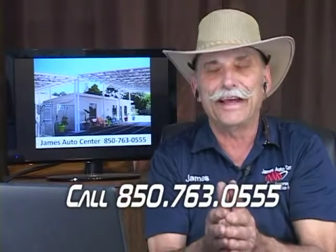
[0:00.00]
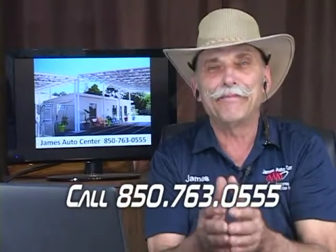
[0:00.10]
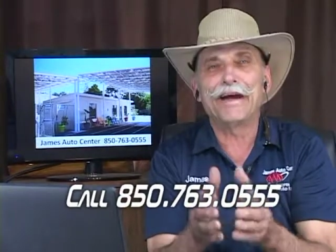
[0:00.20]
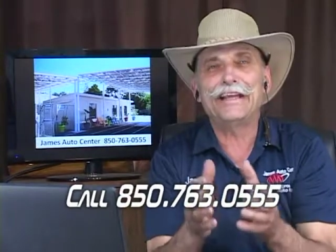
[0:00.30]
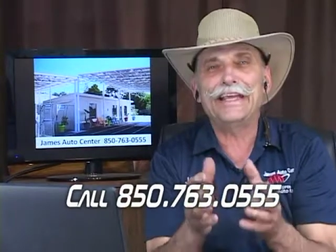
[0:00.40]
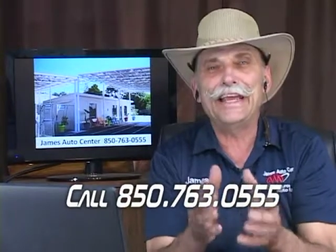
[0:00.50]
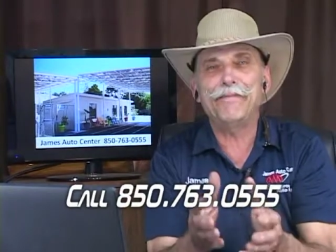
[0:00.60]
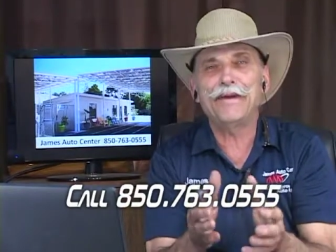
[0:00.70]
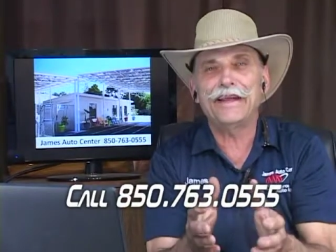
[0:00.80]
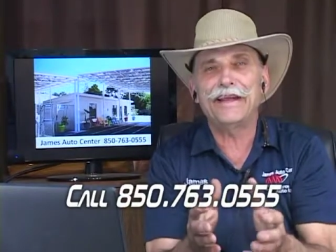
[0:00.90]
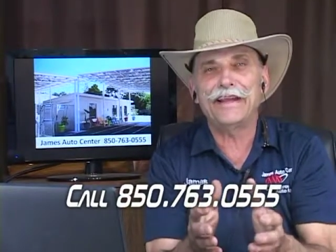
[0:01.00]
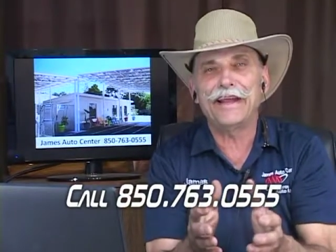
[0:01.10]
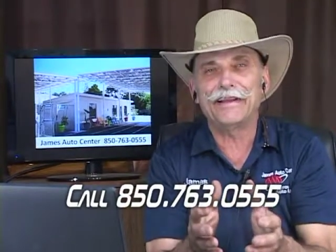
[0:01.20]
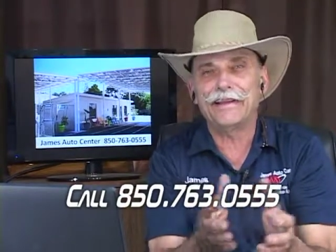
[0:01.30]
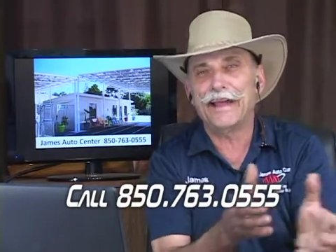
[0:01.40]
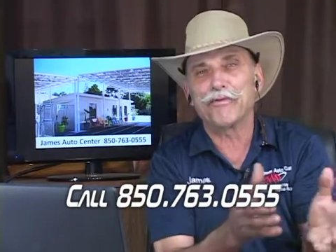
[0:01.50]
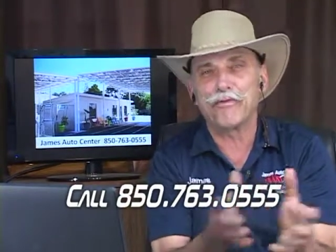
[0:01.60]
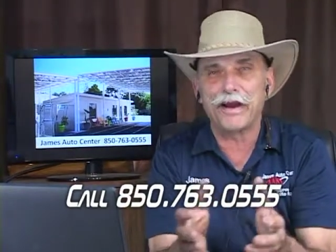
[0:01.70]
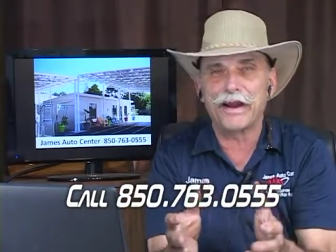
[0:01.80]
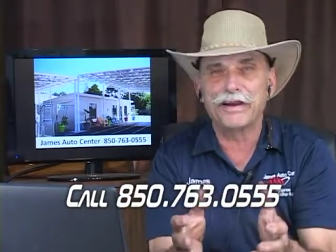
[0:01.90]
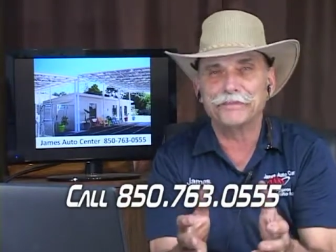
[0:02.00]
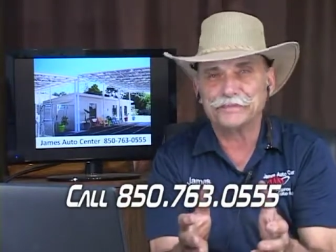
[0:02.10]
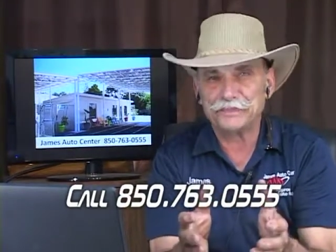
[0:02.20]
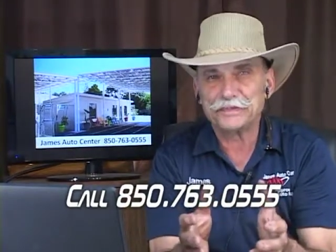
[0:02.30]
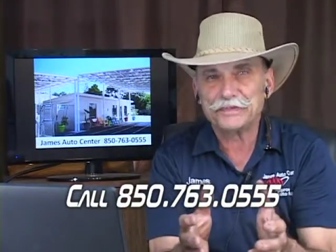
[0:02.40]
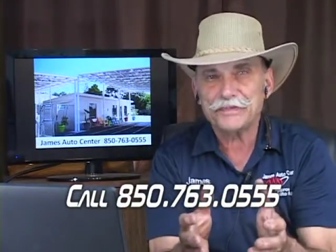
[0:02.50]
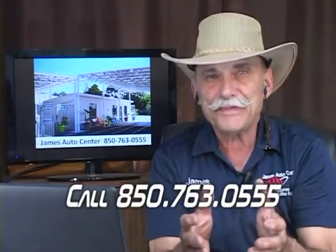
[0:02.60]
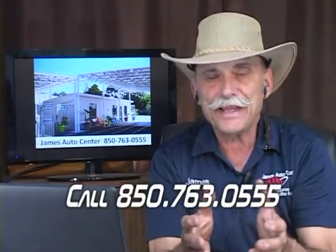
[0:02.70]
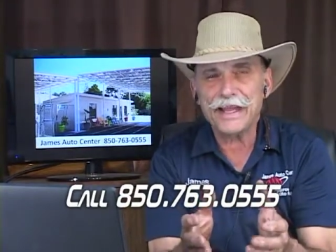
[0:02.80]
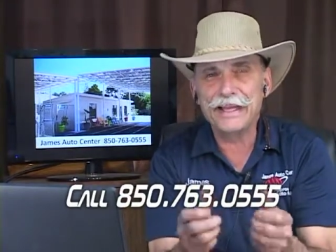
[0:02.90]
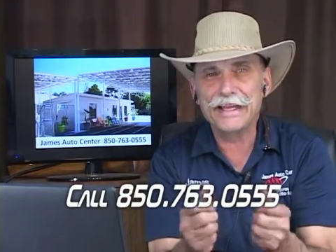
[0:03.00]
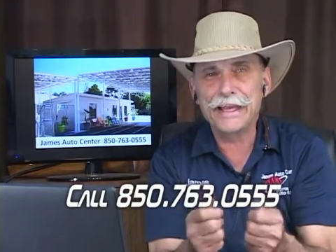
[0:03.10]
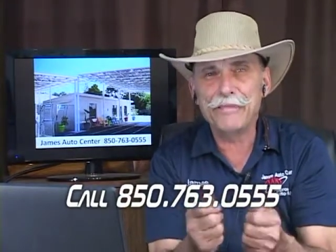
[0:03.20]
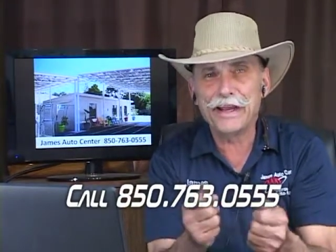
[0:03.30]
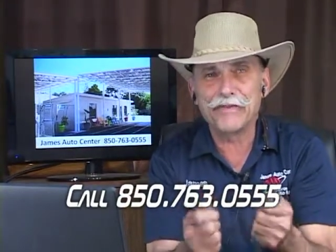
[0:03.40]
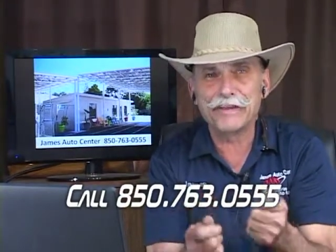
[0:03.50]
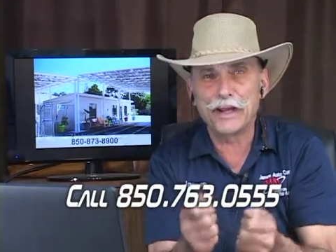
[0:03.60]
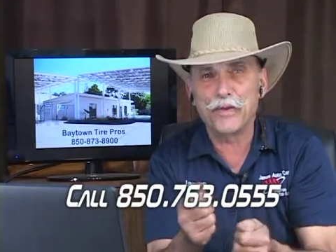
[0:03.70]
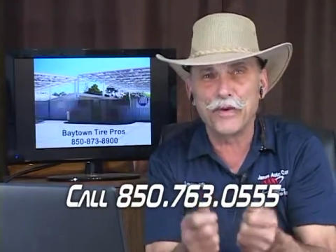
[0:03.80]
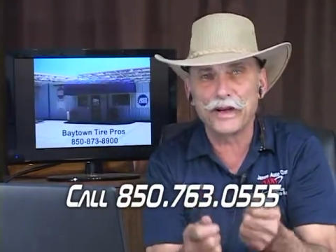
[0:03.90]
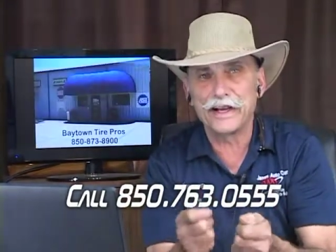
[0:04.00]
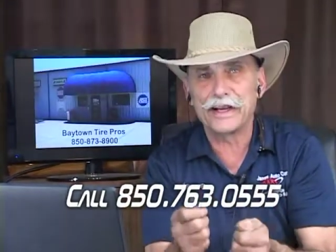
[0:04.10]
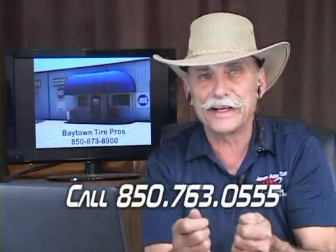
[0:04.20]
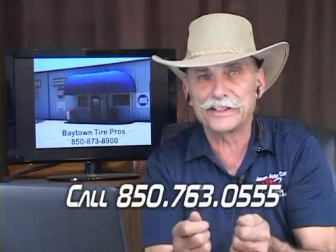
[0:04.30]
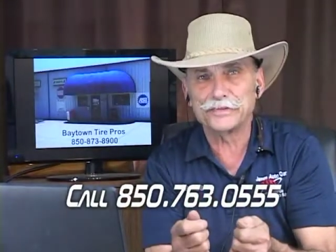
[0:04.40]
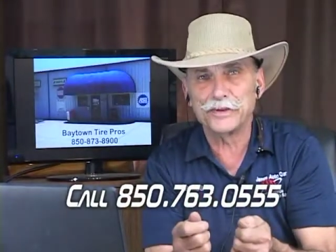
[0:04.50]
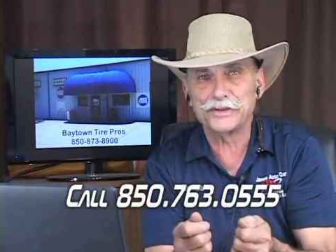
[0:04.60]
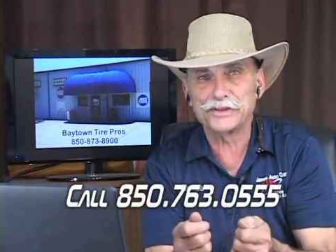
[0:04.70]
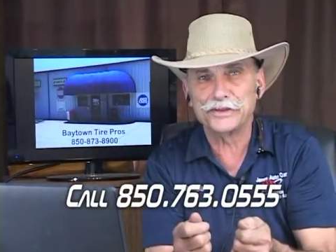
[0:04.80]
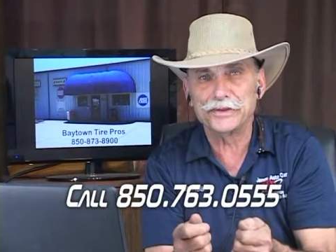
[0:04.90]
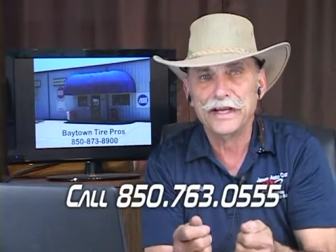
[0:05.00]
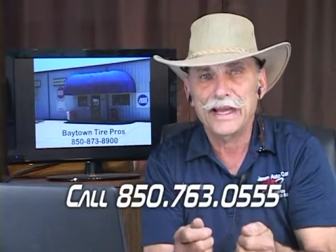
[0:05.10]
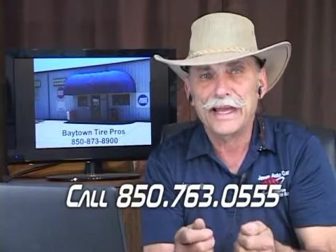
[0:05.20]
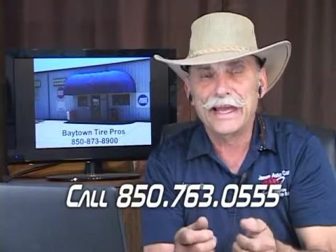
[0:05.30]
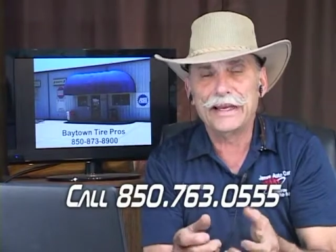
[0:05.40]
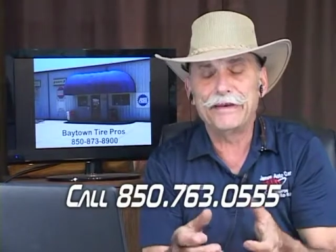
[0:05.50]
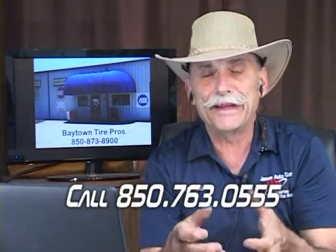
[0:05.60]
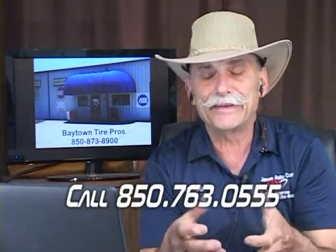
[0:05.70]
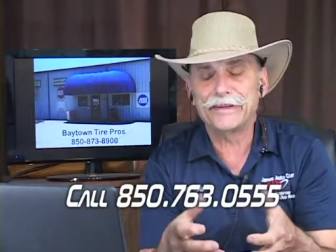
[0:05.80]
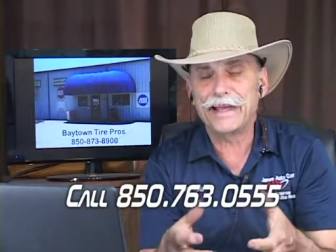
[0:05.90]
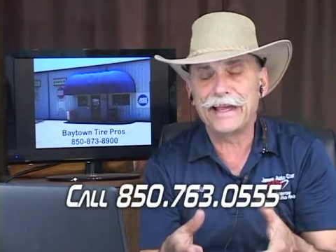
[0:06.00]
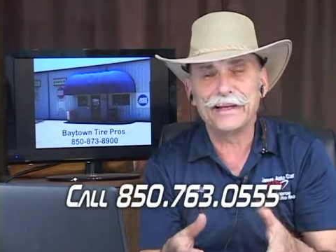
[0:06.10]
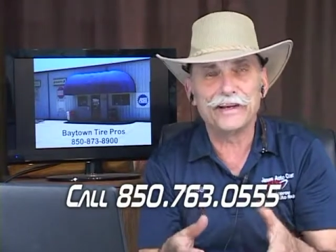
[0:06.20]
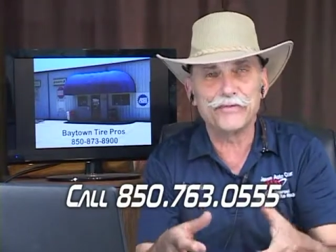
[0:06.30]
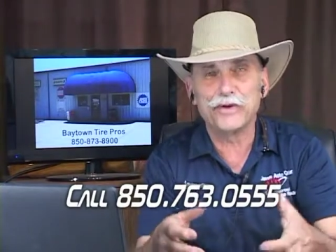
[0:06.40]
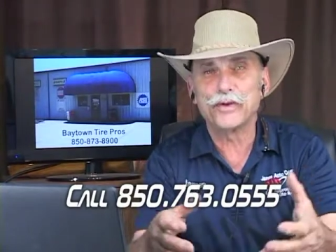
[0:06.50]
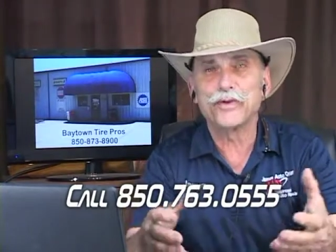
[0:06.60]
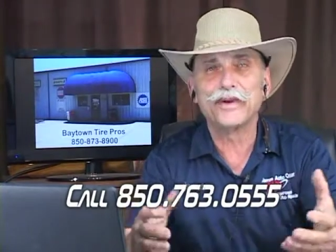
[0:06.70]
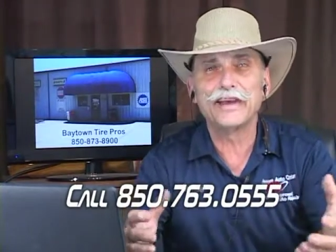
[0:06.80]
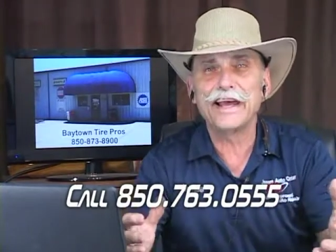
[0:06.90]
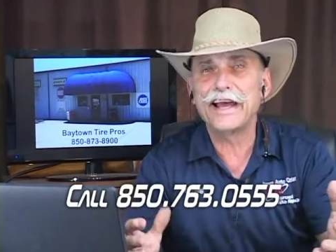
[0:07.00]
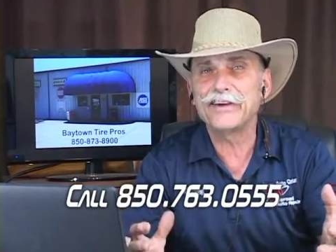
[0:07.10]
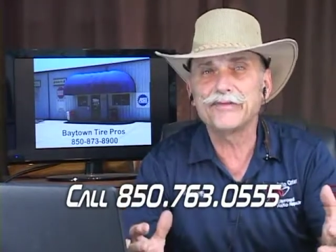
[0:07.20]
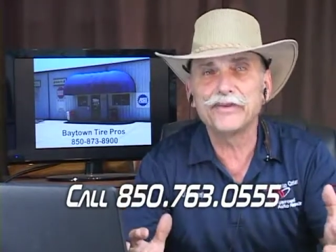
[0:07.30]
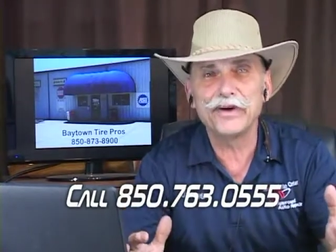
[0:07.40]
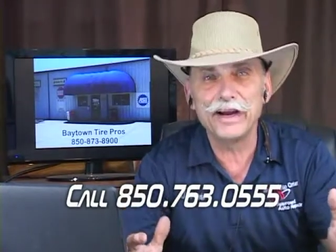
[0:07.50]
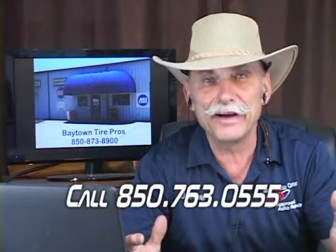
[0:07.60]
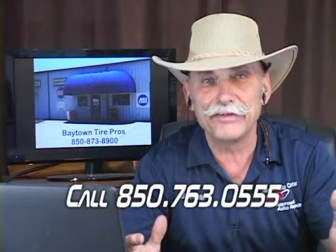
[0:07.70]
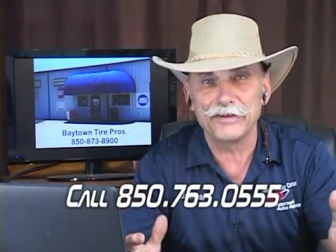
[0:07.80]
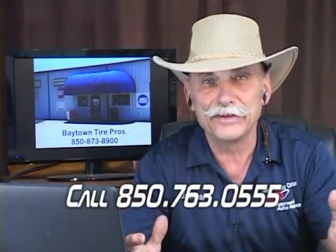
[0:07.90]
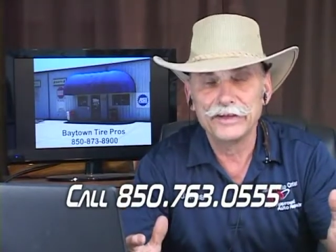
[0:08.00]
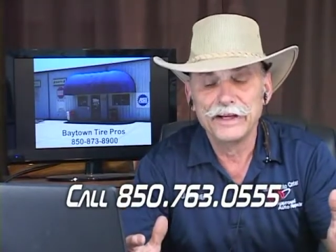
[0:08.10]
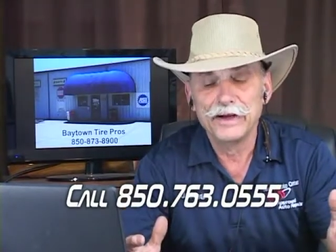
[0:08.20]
And by keeping it at that rate and keeping everything working like it's supposed to, it makes the catalytic converter will last forever.